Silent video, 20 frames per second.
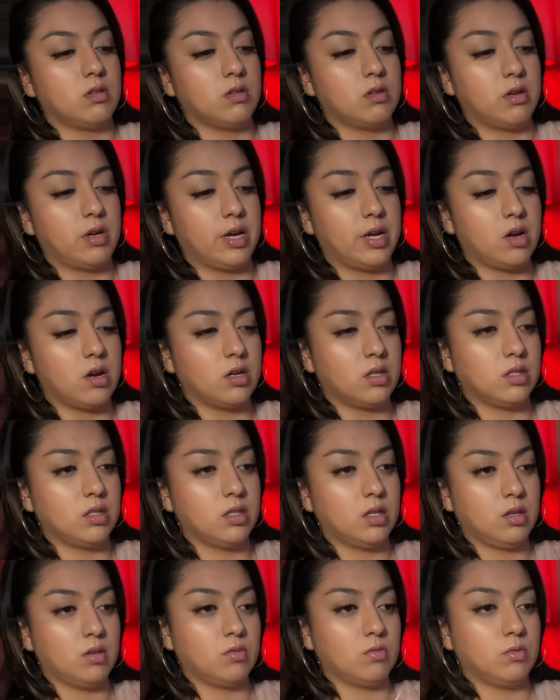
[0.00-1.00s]
I
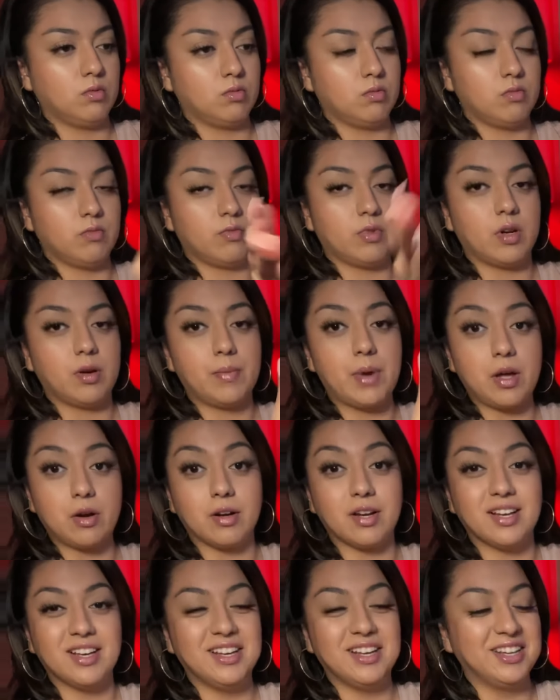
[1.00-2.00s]
honestly, ooh, very
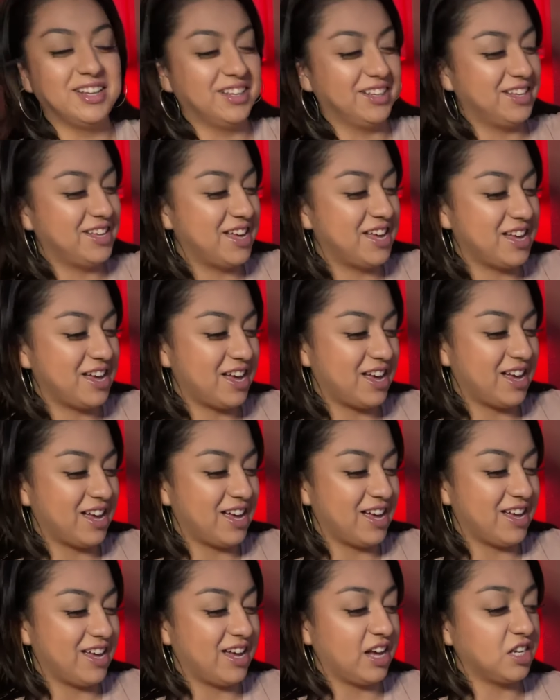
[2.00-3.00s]
powdery.
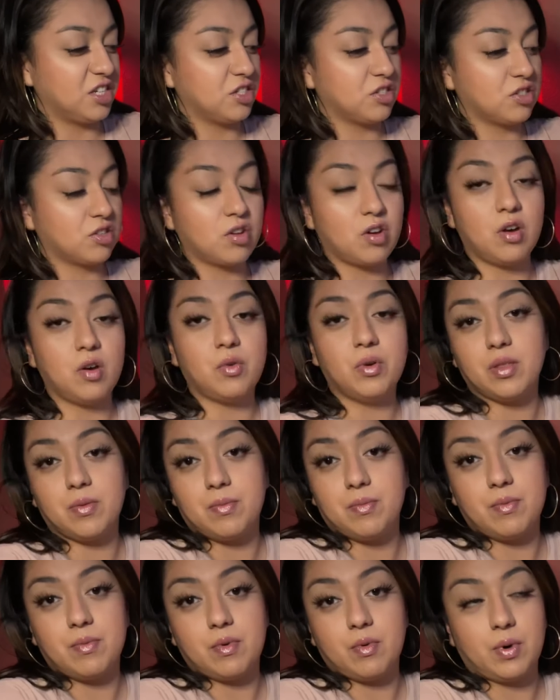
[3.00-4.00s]
I just go
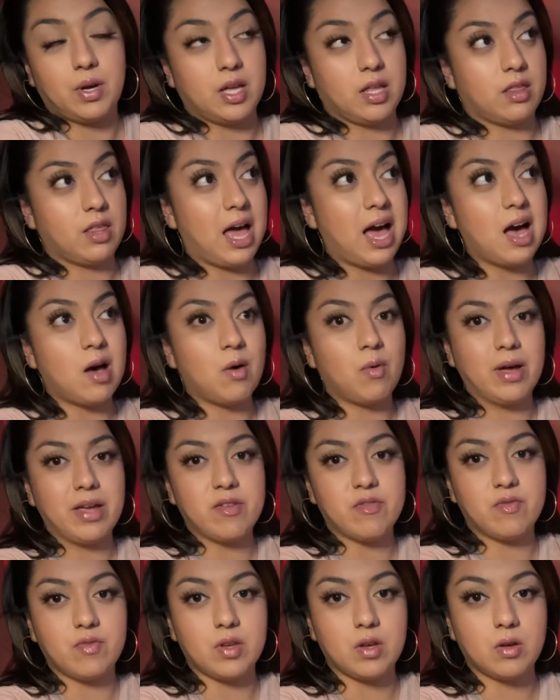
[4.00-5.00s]
with how I
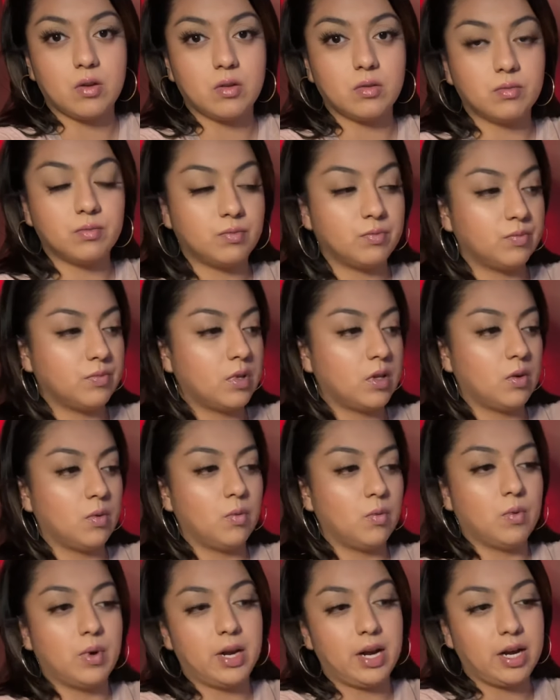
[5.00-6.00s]
feel,
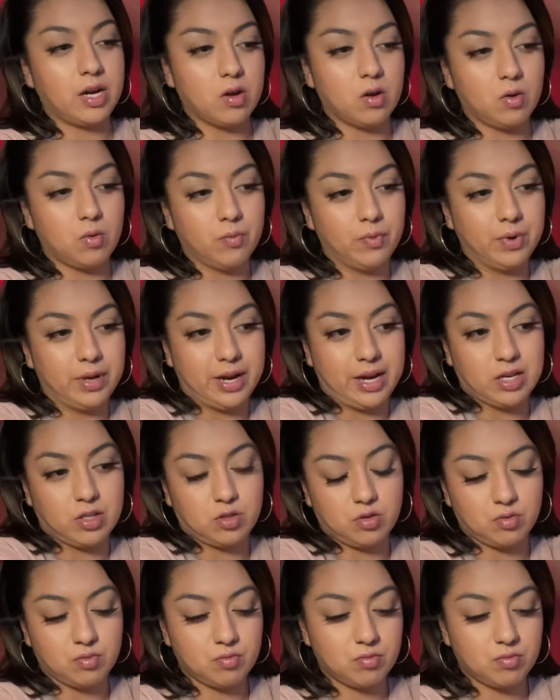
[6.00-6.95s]
what I know, what I do.